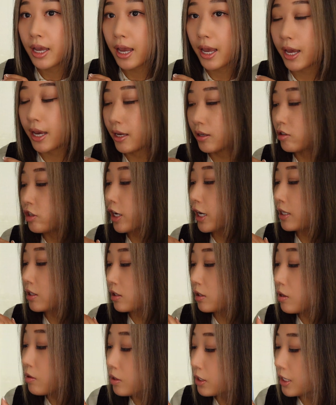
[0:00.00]
and
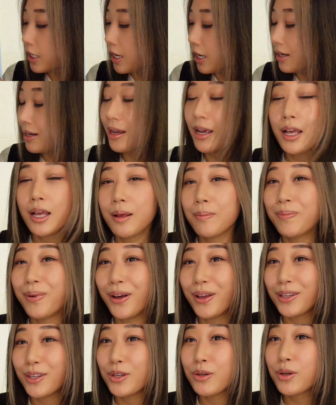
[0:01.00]
translucent,
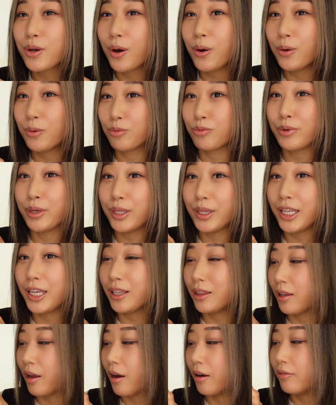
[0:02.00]
but Yuko really
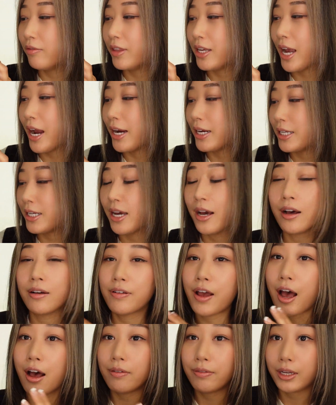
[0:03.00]
loved the idea of
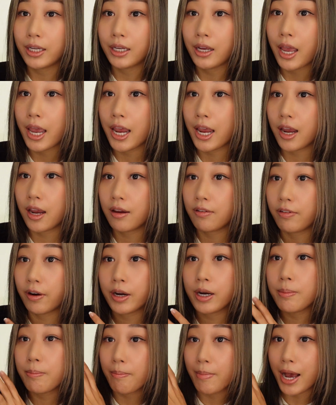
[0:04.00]
having a
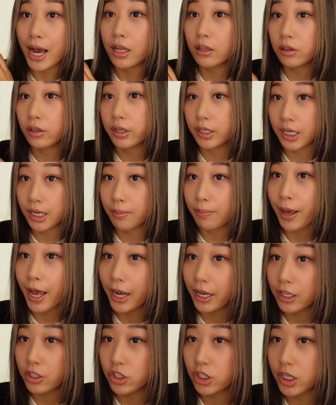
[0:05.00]
very matte looking
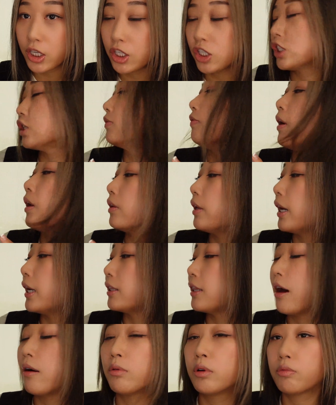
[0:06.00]
packaging. She felt like
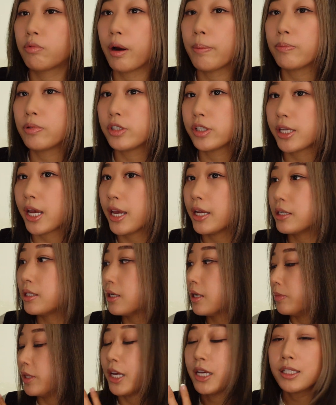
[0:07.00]
that would represent
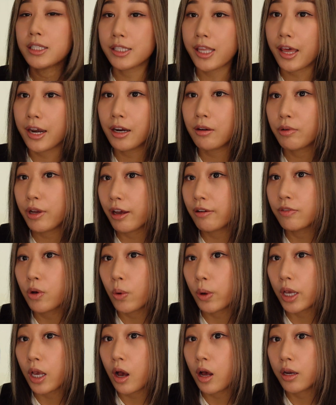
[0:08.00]
the aesthetic we have
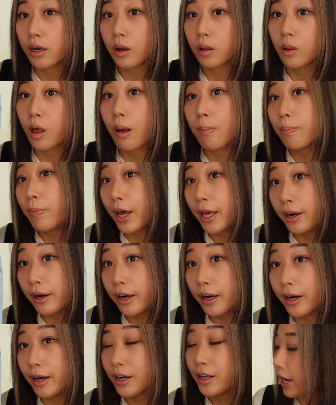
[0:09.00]
going on a lot
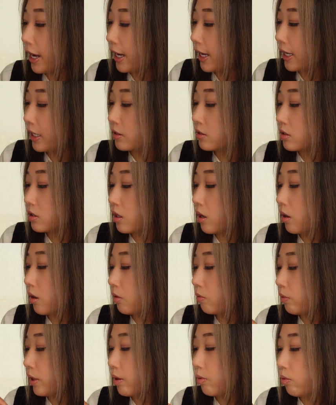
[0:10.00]
better. And
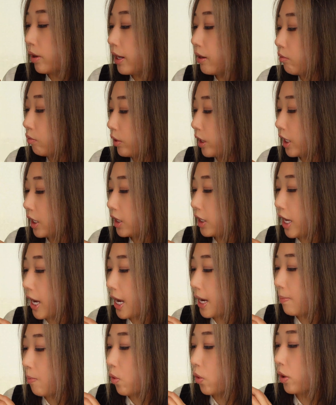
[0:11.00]
so we went with
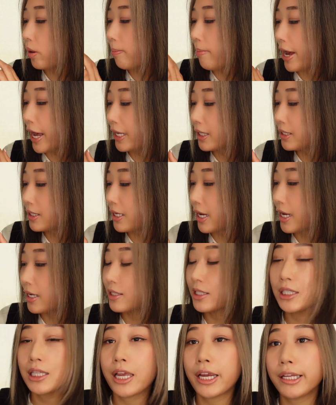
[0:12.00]
a more matte
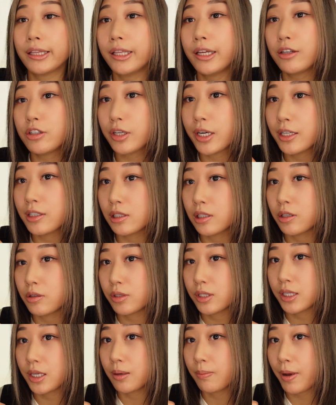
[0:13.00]
and slightly
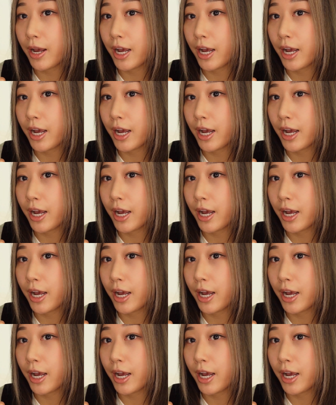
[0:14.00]
translucent